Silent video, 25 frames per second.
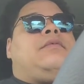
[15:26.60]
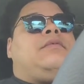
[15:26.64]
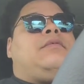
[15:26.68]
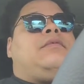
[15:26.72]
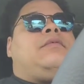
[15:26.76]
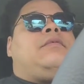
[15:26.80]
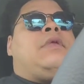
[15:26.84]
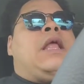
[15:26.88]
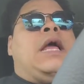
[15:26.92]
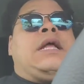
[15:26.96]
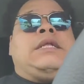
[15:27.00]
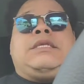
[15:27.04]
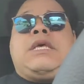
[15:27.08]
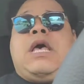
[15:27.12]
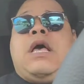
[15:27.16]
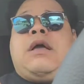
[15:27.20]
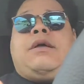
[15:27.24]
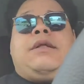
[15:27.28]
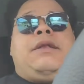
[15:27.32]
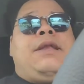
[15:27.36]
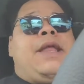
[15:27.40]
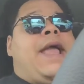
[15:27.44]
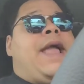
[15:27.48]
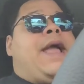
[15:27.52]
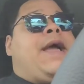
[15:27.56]
Not
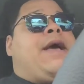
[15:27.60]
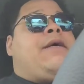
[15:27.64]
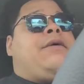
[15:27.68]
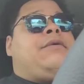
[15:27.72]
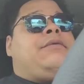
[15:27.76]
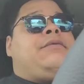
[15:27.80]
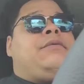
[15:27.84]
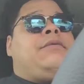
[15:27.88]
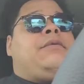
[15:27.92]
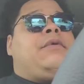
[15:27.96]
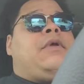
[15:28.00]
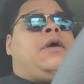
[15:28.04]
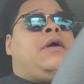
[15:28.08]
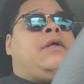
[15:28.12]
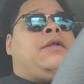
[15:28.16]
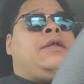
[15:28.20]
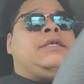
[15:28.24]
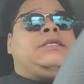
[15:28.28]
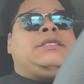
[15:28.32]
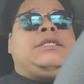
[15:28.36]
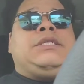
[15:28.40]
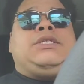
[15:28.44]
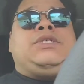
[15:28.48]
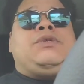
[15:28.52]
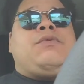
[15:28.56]
talking down on
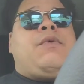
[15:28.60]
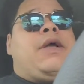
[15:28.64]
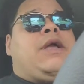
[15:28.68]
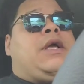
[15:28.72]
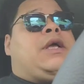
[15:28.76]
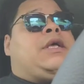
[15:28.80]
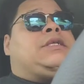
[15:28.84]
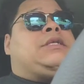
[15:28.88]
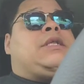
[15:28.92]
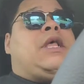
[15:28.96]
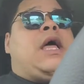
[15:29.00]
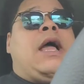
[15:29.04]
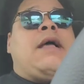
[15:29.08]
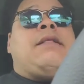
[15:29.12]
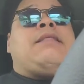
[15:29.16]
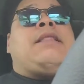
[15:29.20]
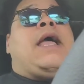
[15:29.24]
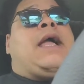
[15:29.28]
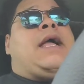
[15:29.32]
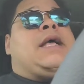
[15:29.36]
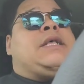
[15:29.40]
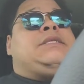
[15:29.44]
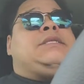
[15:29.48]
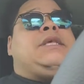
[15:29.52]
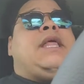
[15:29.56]
the situation, because
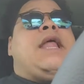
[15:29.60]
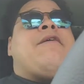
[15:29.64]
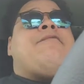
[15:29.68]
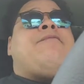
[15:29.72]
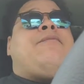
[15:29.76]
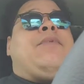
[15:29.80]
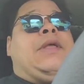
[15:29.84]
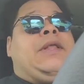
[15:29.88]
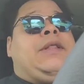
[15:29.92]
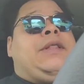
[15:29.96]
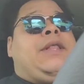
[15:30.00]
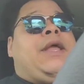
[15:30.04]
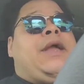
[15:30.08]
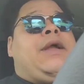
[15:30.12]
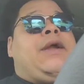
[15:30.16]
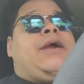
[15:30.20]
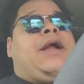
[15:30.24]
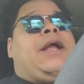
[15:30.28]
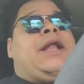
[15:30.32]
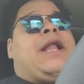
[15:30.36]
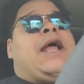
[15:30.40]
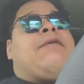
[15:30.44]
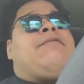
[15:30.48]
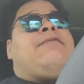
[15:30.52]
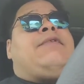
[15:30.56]
like I said, I've been there,
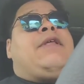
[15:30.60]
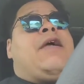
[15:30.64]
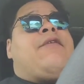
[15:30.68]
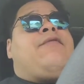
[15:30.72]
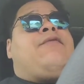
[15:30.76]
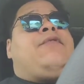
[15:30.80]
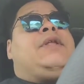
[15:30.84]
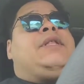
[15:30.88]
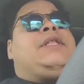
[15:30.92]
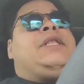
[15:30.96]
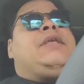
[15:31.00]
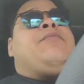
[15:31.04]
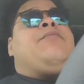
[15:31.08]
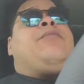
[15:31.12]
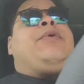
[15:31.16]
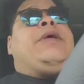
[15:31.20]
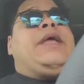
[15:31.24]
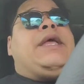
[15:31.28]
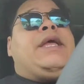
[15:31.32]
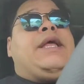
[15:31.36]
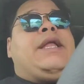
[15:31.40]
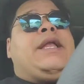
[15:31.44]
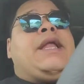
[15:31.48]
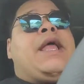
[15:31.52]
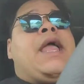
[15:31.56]
and I've definitely
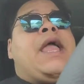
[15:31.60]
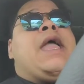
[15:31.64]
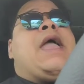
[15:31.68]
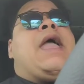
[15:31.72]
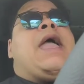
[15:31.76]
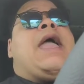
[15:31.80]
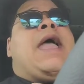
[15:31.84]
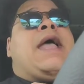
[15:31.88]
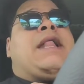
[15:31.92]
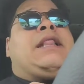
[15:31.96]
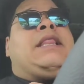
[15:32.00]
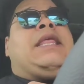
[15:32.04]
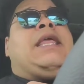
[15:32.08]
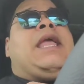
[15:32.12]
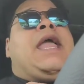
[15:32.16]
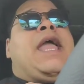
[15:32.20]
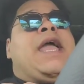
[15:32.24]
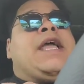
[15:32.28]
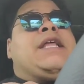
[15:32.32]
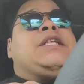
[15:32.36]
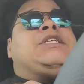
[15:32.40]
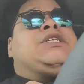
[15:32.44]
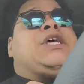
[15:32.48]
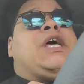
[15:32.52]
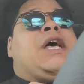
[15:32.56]
been at the
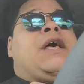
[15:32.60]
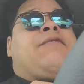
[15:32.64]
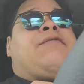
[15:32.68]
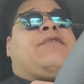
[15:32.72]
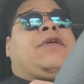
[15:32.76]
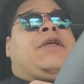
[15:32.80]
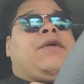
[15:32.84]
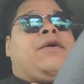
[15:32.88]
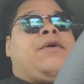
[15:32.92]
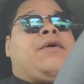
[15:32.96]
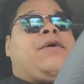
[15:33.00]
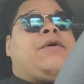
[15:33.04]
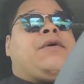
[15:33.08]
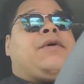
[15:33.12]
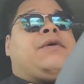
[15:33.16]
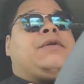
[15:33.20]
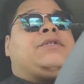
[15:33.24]
edge of it, girl.